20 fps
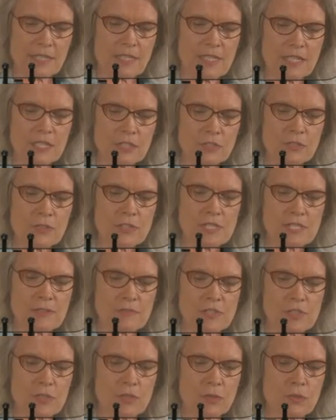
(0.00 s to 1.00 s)
Hundreds
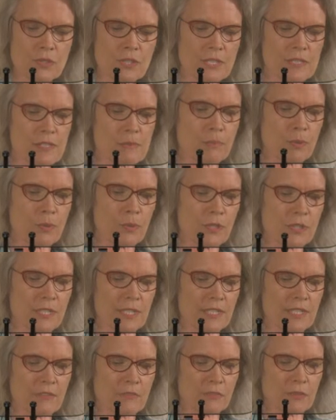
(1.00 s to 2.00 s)
of stories poured
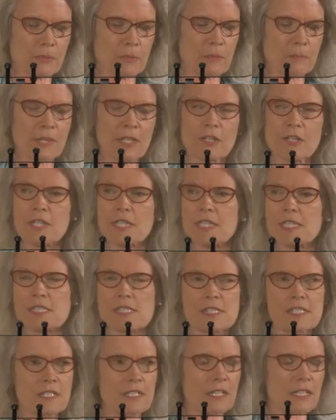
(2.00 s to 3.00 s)
in from
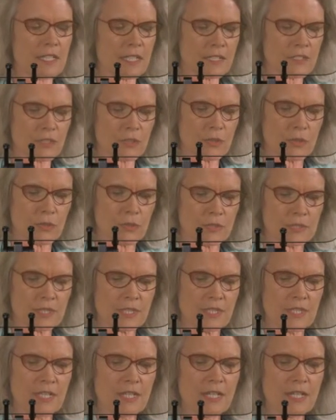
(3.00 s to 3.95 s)
Americans young and old,